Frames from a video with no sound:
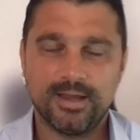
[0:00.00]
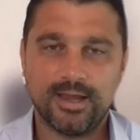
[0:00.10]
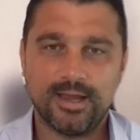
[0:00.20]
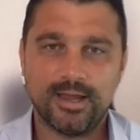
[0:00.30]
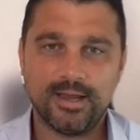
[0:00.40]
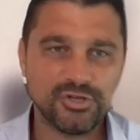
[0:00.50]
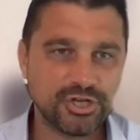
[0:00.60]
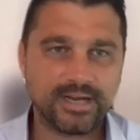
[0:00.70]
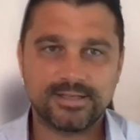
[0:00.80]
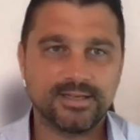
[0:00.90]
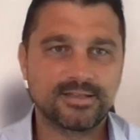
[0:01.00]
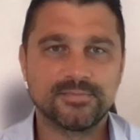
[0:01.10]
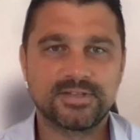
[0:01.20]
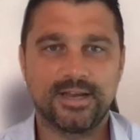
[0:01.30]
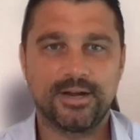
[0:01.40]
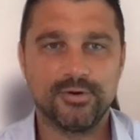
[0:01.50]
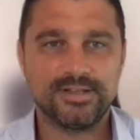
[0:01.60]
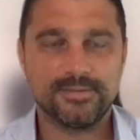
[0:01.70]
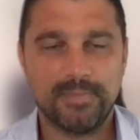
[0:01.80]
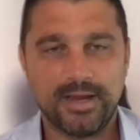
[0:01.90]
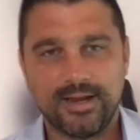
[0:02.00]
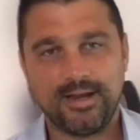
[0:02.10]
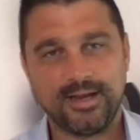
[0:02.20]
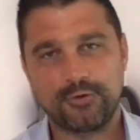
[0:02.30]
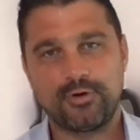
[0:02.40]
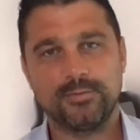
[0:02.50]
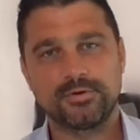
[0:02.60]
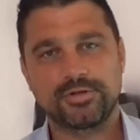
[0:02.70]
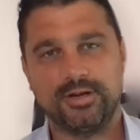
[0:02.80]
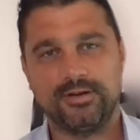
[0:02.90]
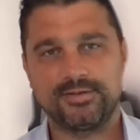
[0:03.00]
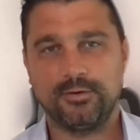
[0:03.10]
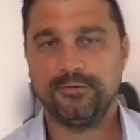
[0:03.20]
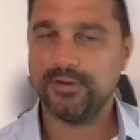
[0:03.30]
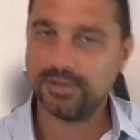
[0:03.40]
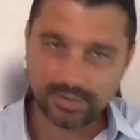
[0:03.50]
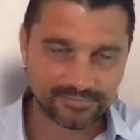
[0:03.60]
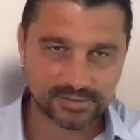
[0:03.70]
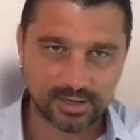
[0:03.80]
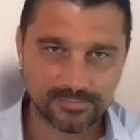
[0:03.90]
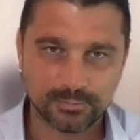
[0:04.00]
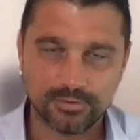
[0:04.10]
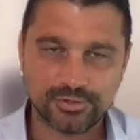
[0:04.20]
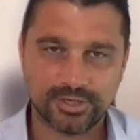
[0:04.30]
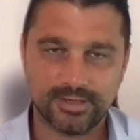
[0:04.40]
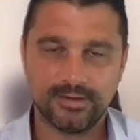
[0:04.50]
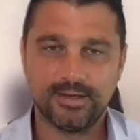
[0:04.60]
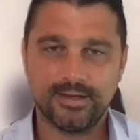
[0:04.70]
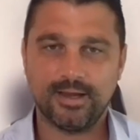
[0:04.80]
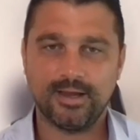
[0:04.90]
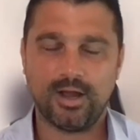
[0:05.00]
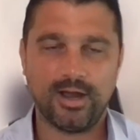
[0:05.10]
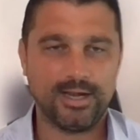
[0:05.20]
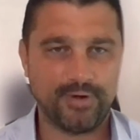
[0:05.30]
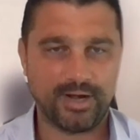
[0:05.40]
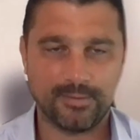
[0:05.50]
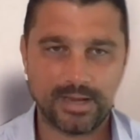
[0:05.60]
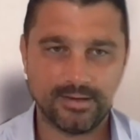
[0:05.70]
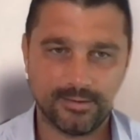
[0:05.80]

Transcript: uh, injecting some steroids and making it an incredible show. So if you do have time to watch it, uh, highly recommend